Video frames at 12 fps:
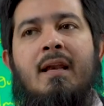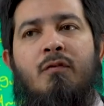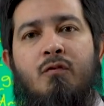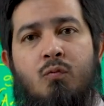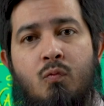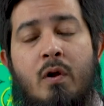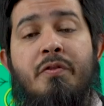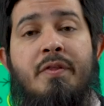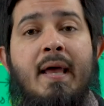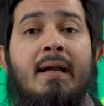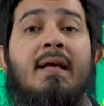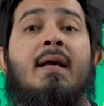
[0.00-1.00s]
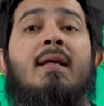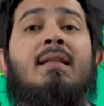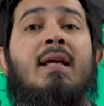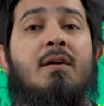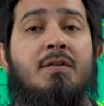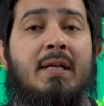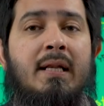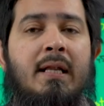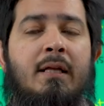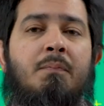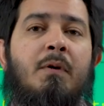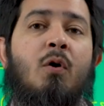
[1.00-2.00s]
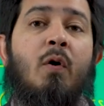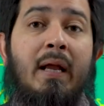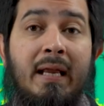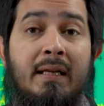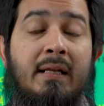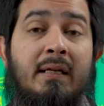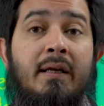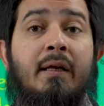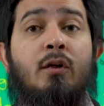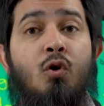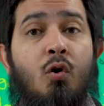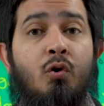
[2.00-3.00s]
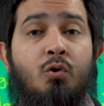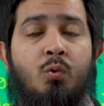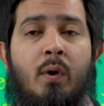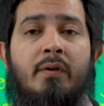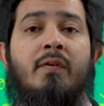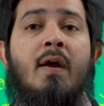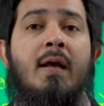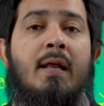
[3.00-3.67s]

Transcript: And if you want that, there is a link below. Hit it, click it, talk to us.